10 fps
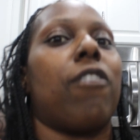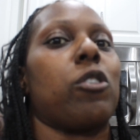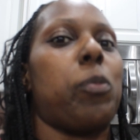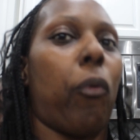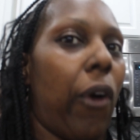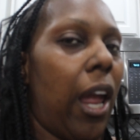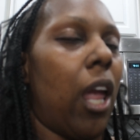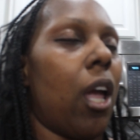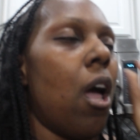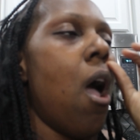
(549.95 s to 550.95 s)
first
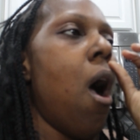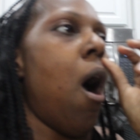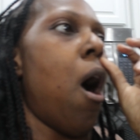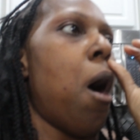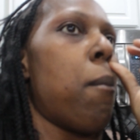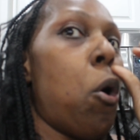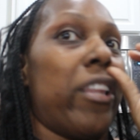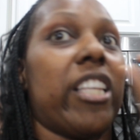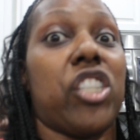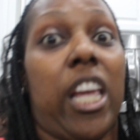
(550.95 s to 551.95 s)
prank um
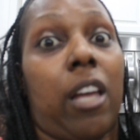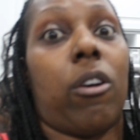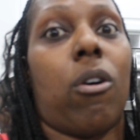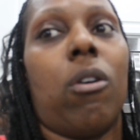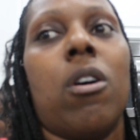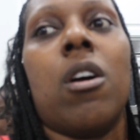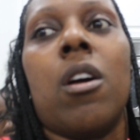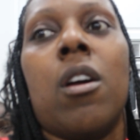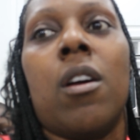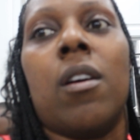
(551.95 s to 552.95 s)
on the channel
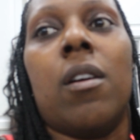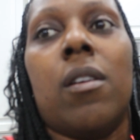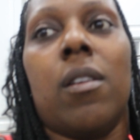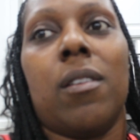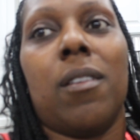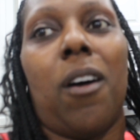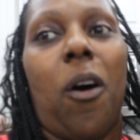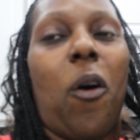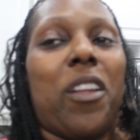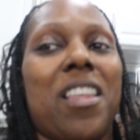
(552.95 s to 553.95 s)

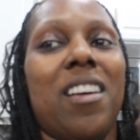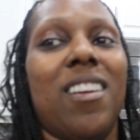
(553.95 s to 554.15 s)
on